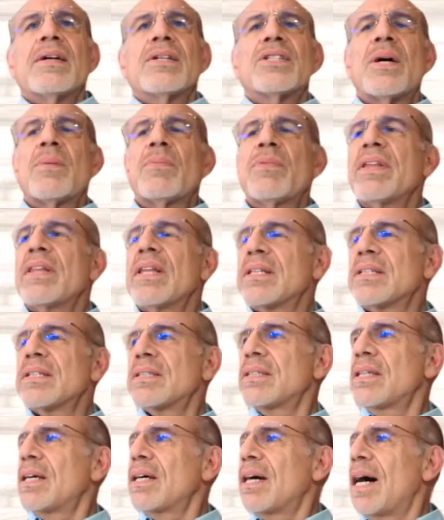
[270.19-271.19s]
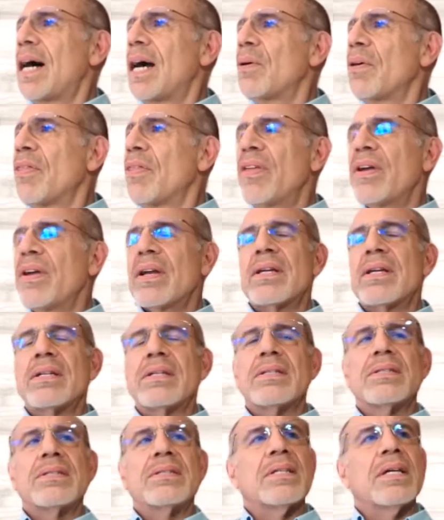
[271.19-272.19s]
something that's I would think
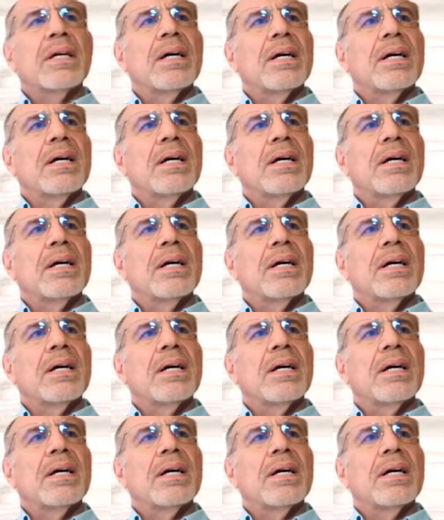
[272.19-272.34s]
is